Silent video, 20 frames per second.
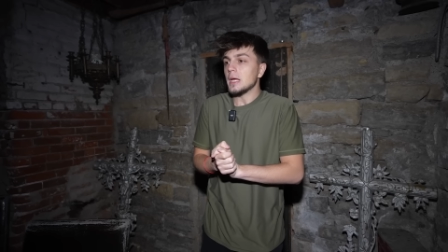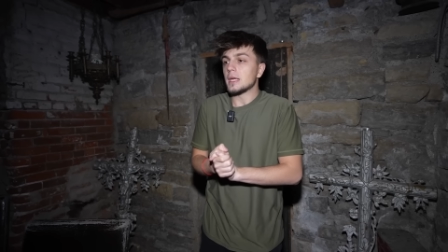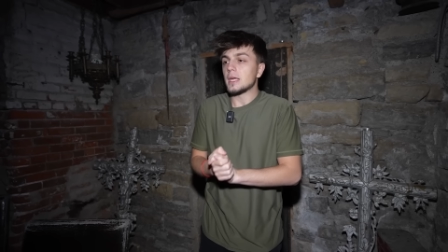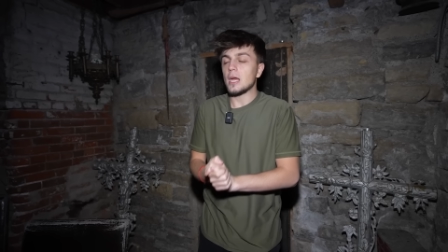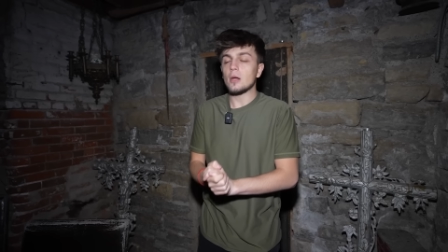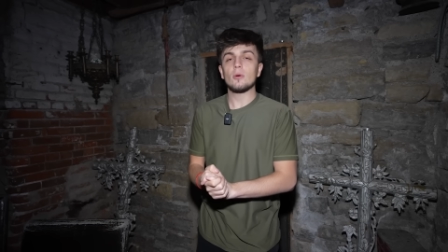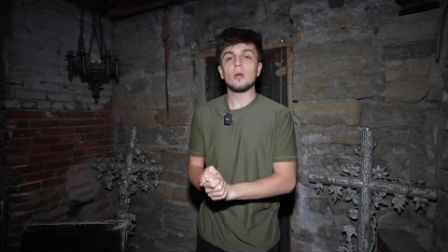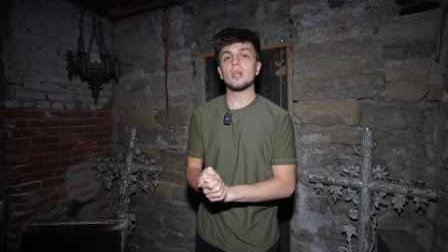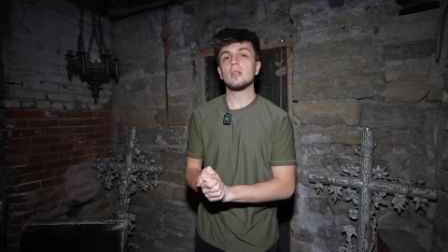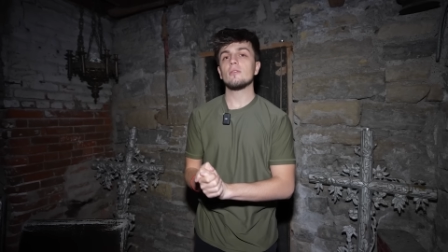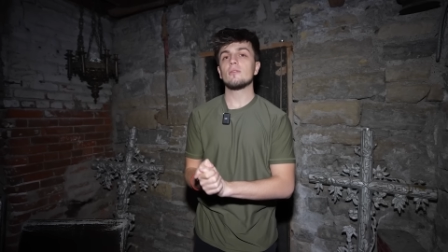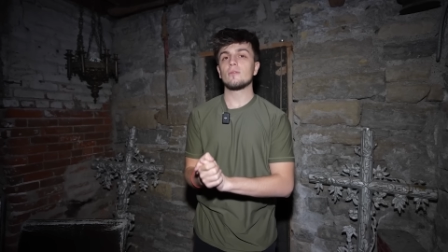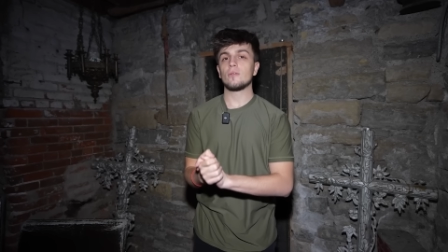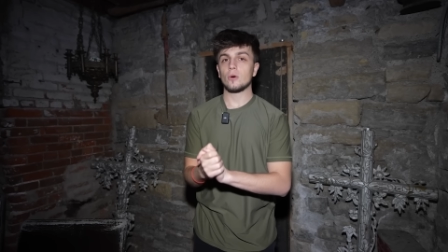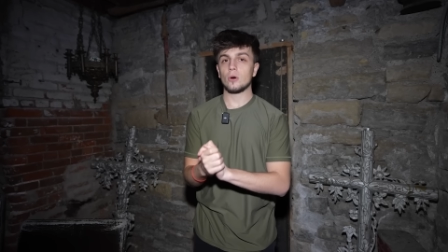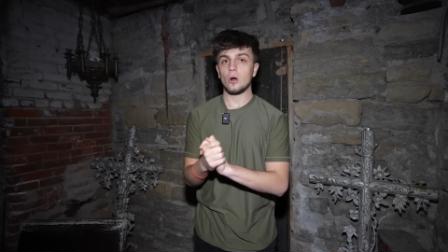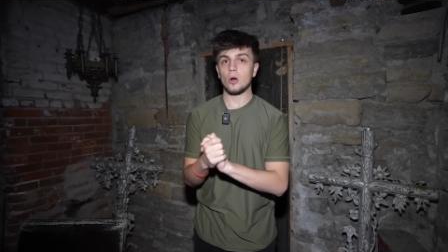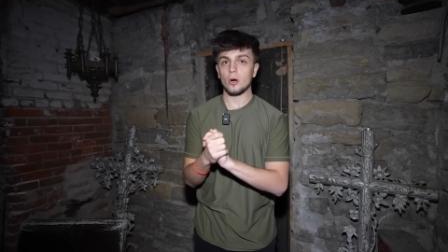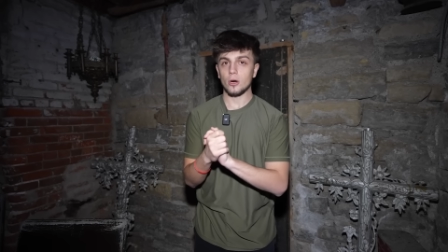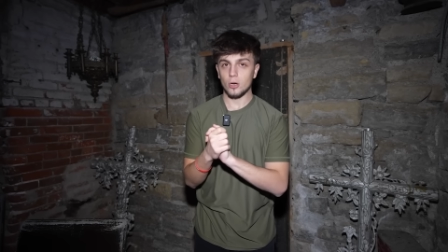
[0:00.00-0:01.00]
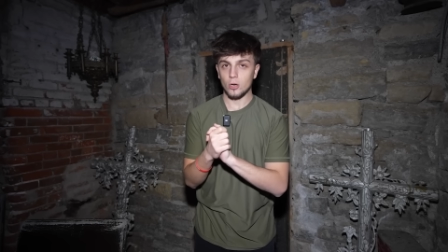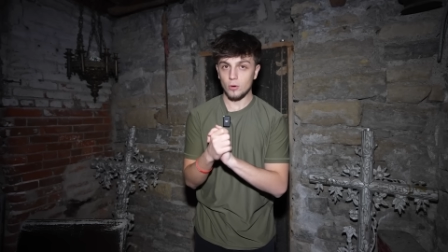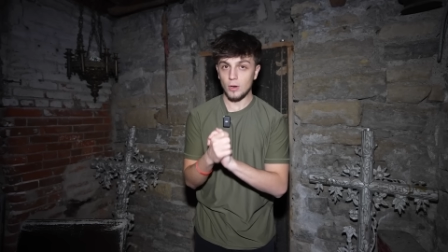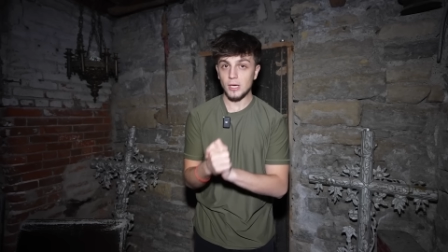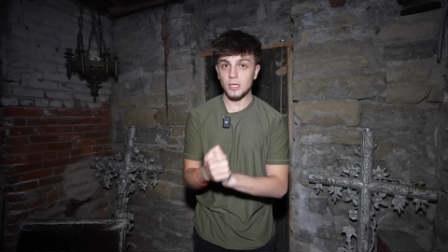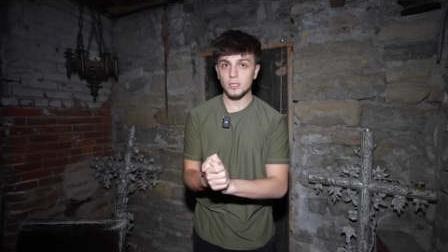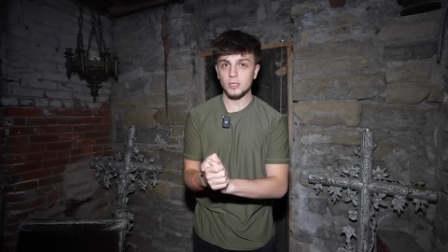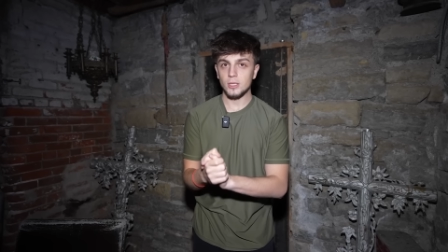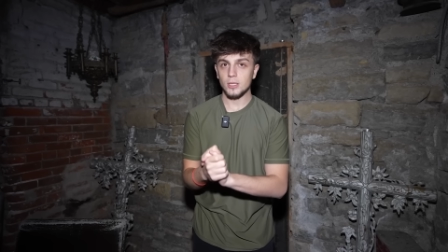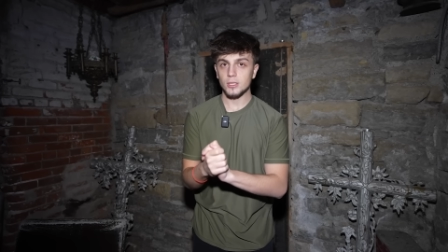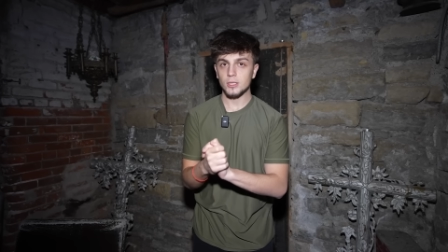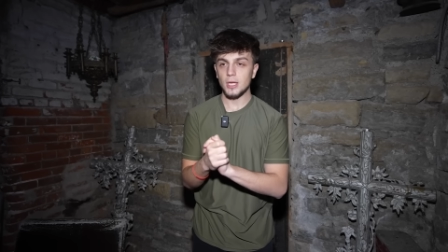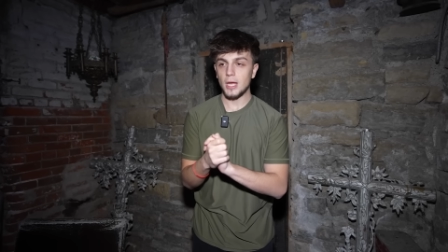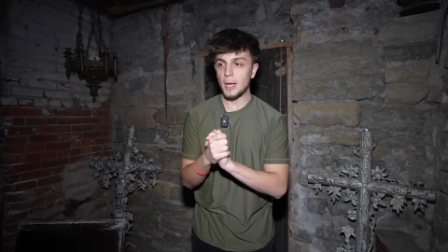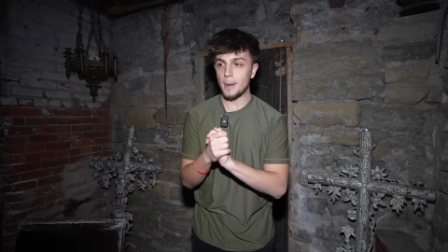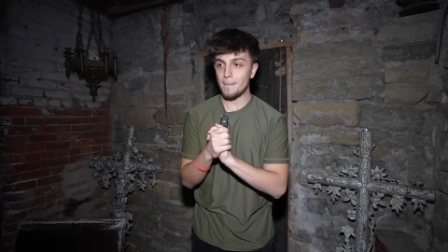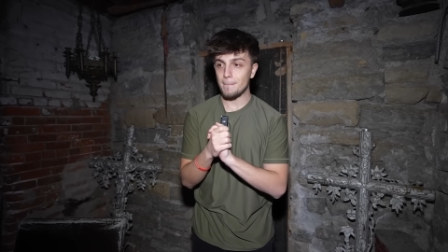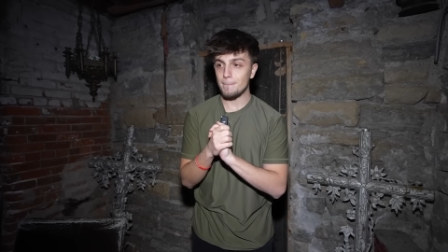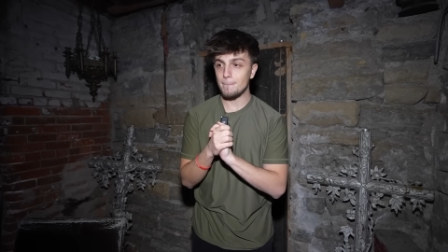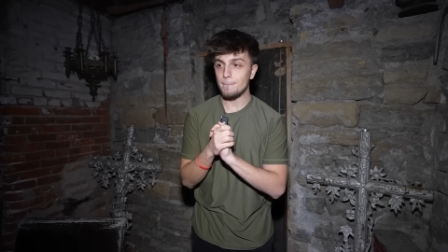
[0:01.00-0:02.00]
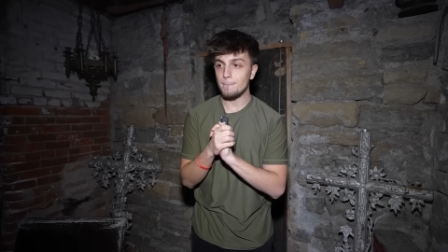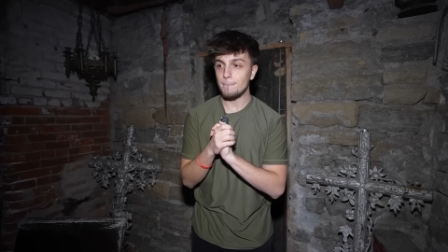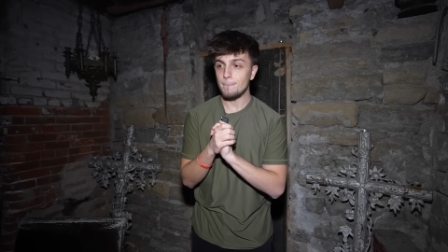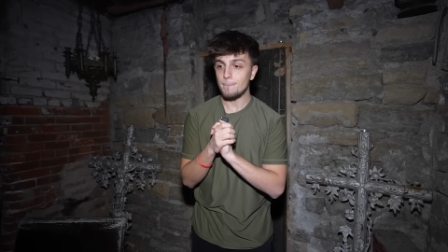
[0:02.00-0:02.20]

get ready for our craziest and